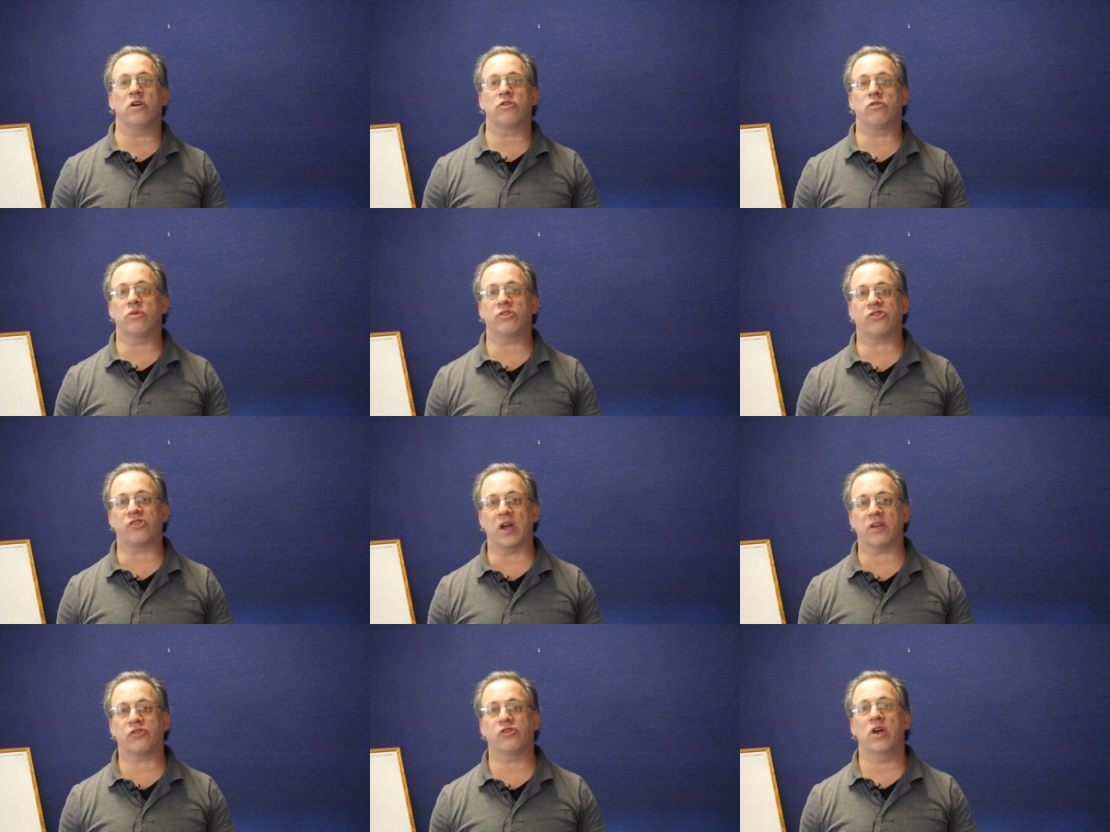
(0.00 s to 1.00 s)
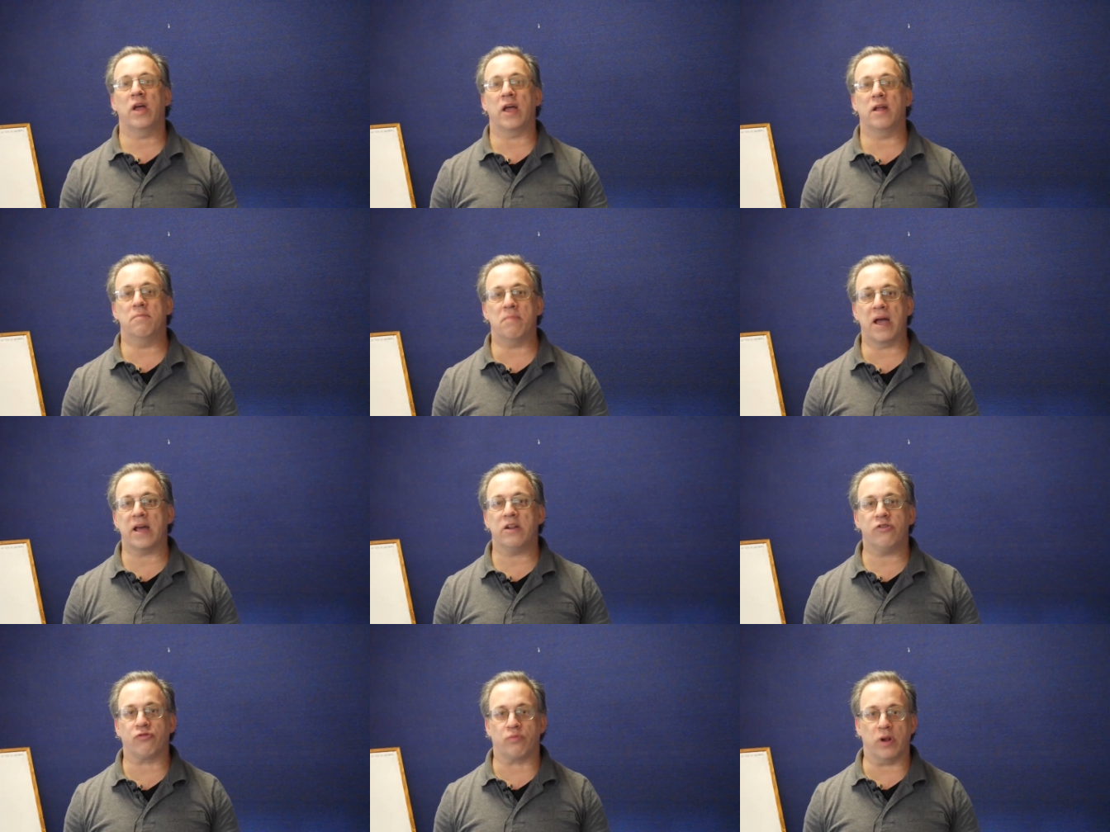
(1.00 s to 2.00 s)
to assess and
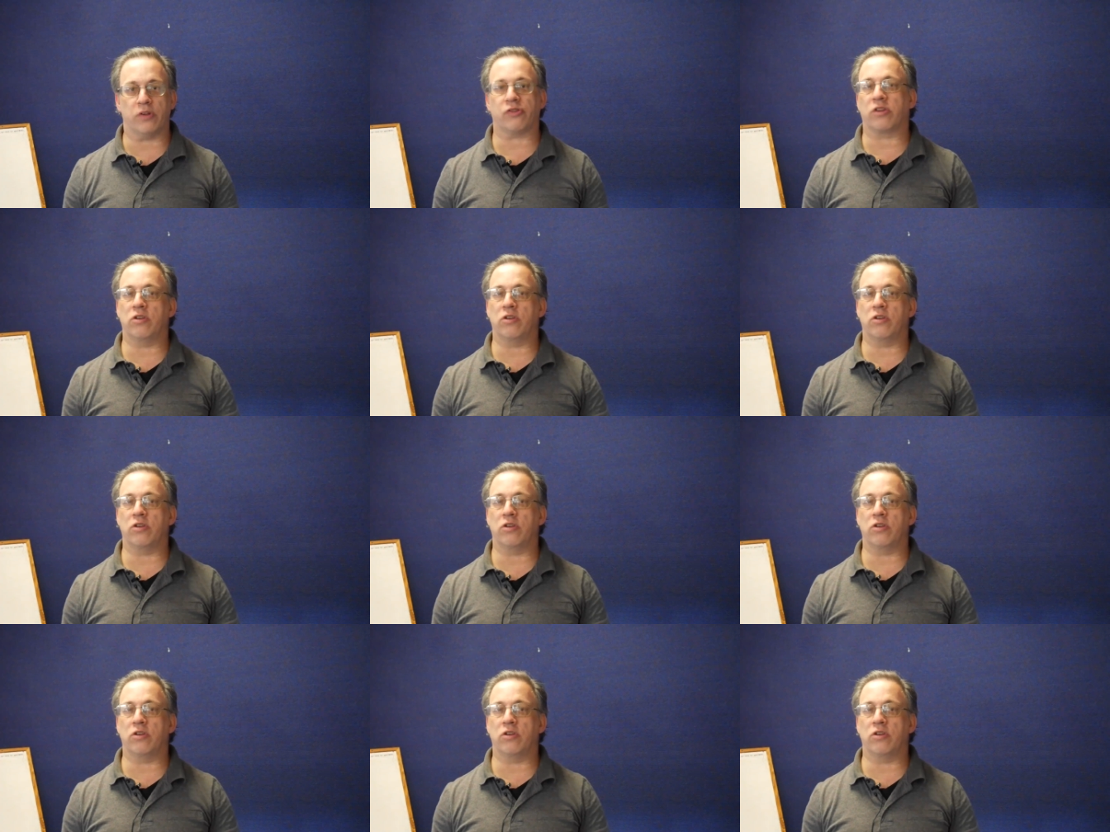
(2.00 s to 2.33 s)
manage risk